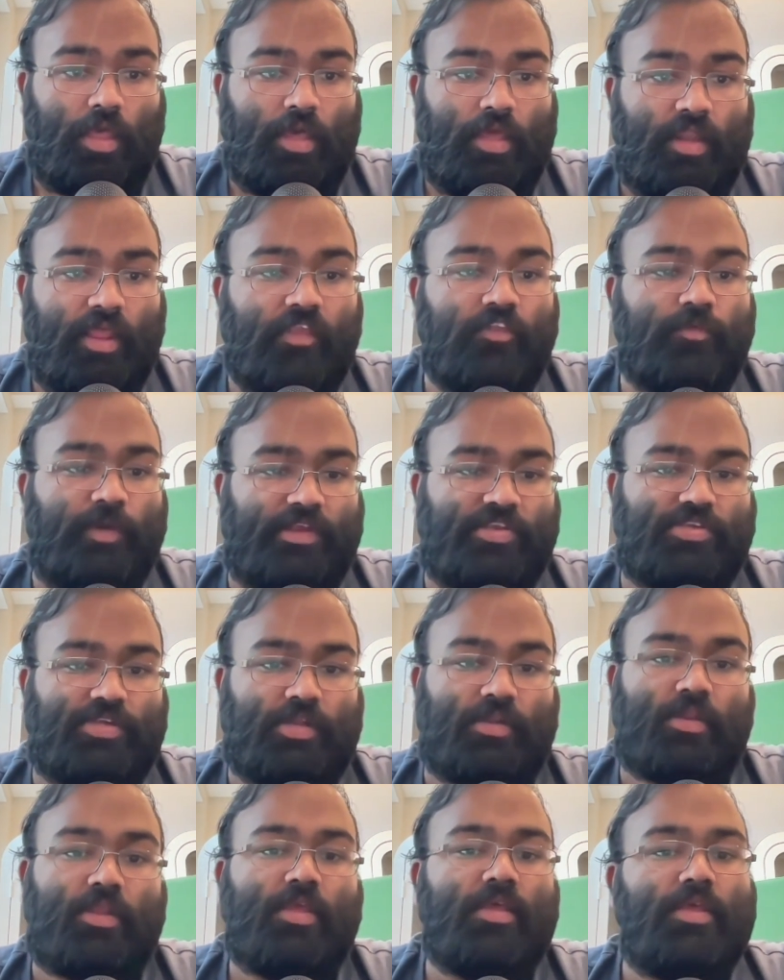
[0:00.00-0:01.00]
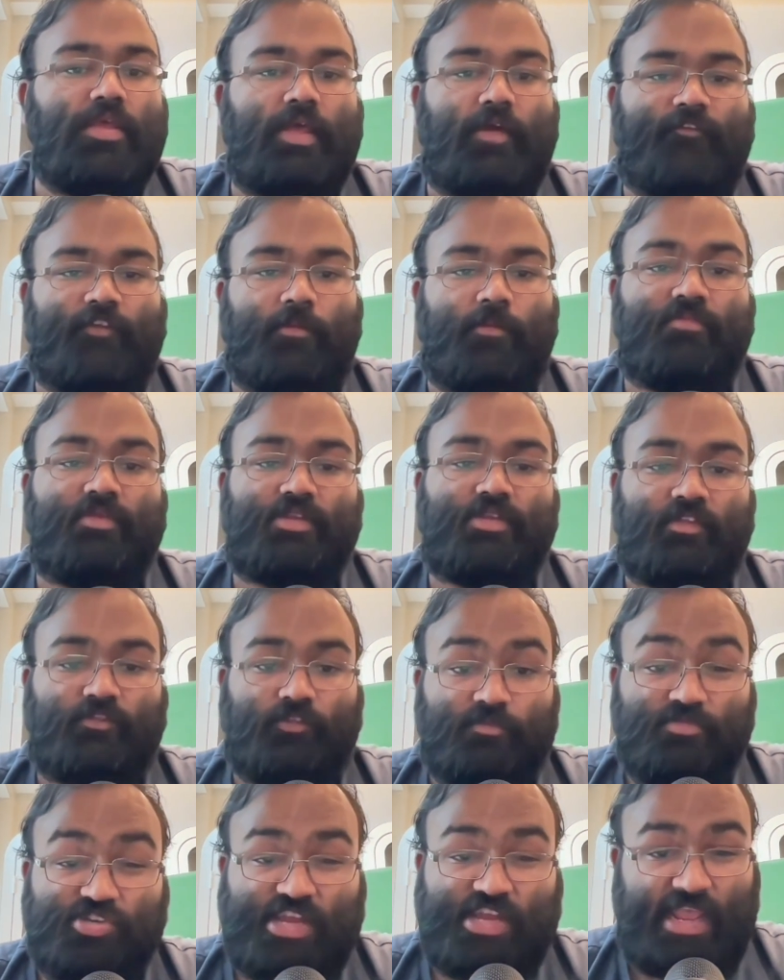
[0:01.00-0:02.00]
Next question is
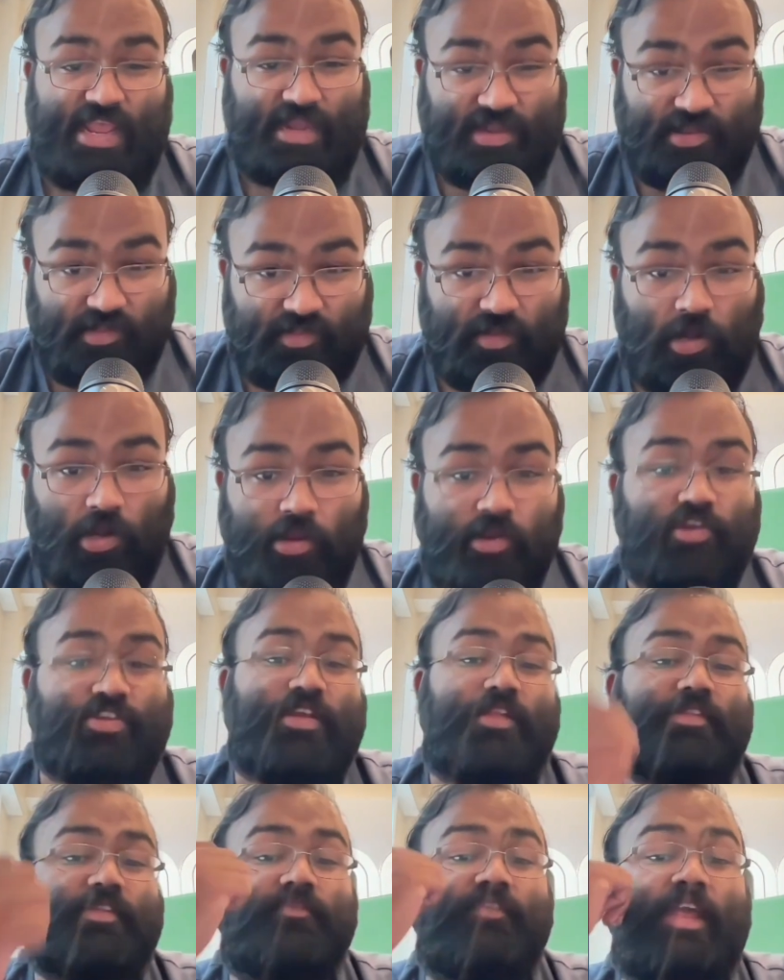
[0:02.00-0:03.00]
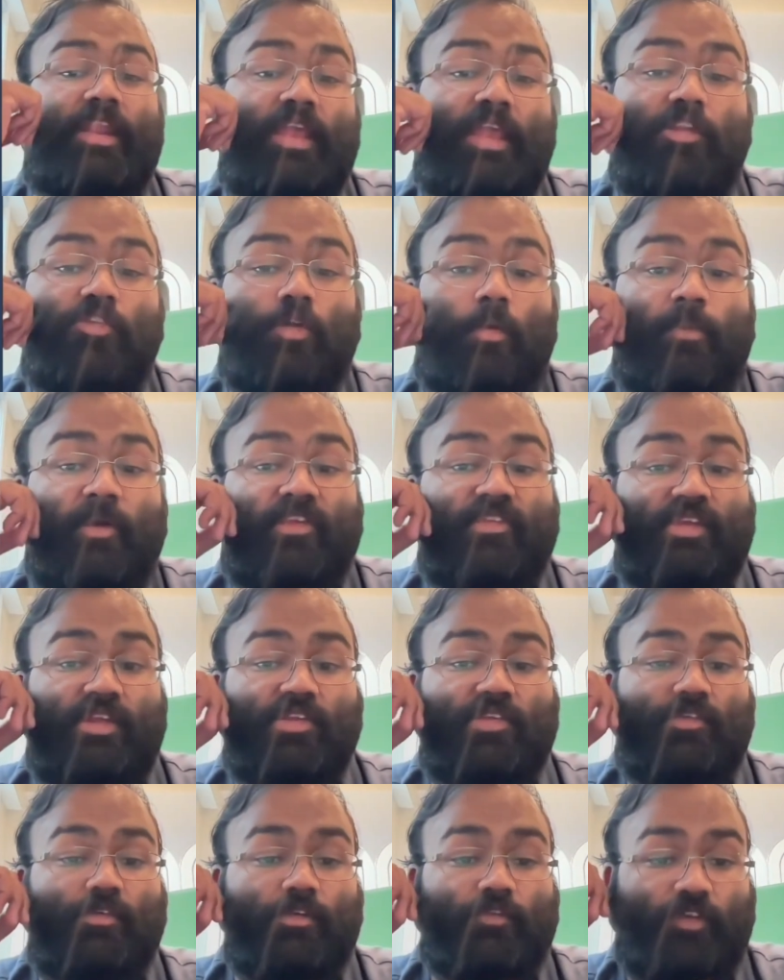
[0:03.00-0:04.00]
from Jane. Does it hurt your chances of getting into a
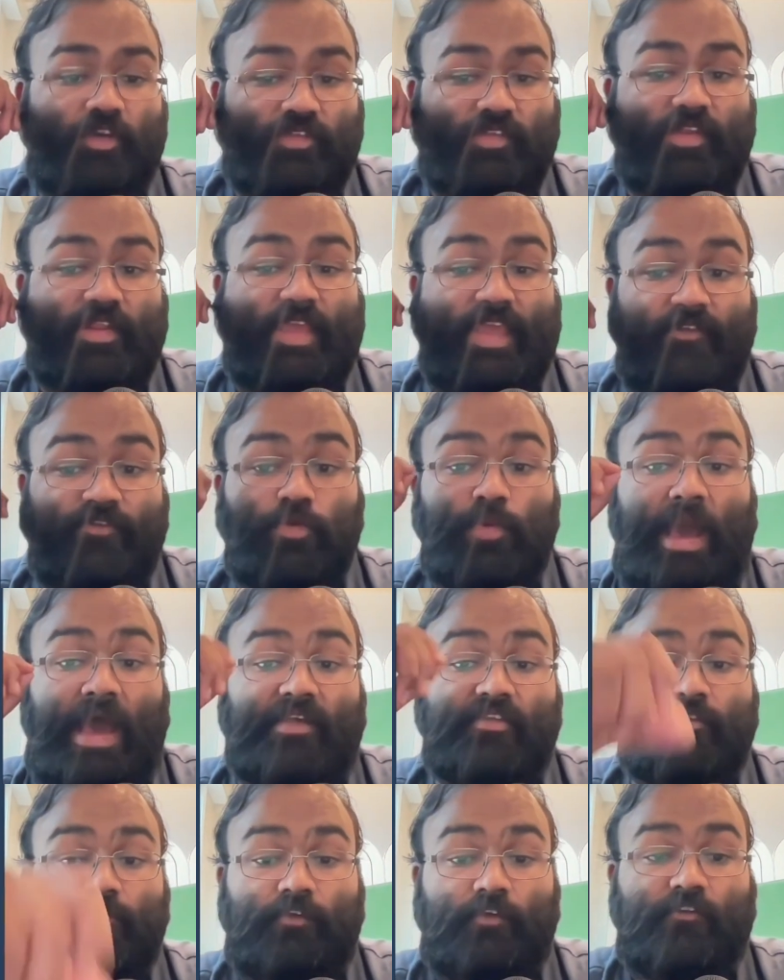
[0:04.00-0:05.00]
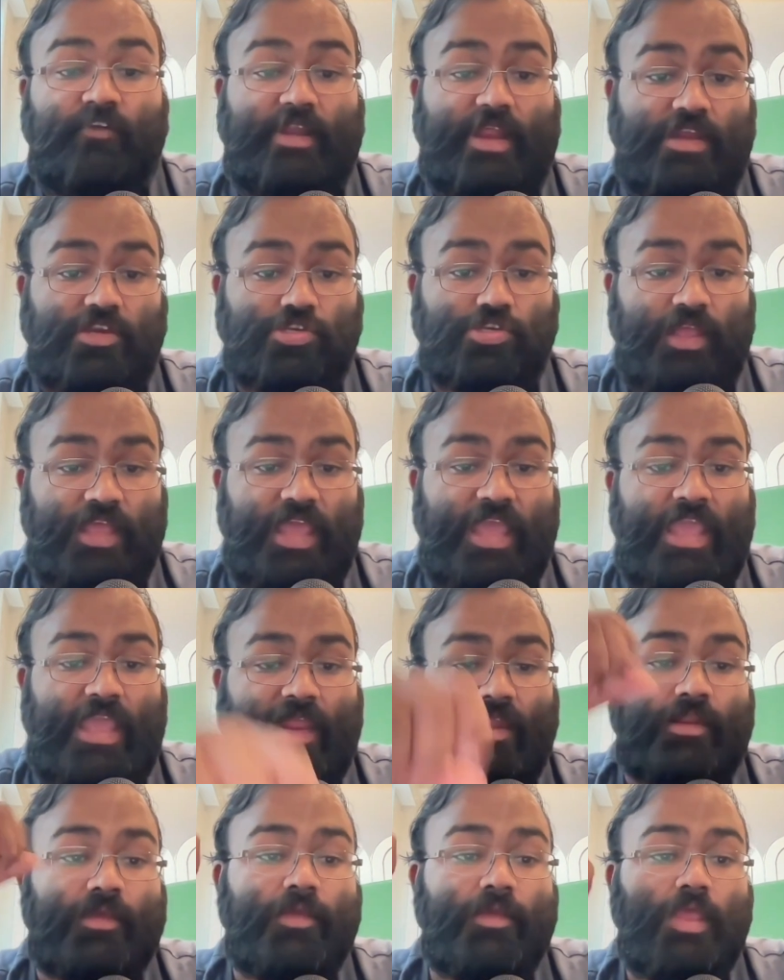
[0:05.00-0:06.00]
prestigious university if you ask for financial
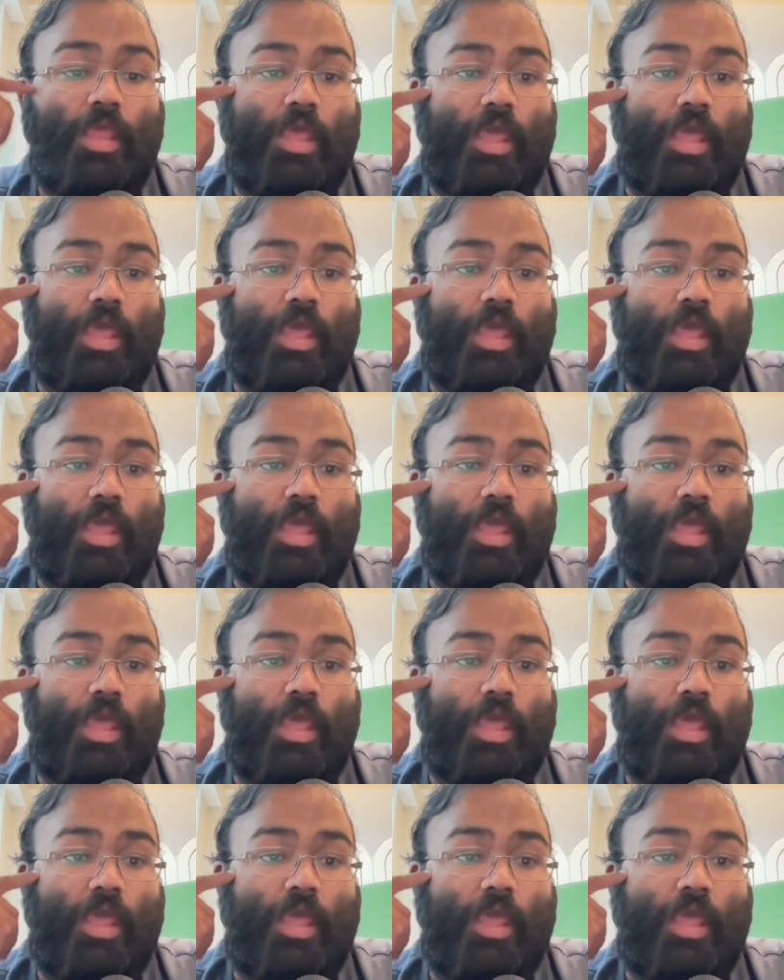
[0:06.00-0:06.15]
aid?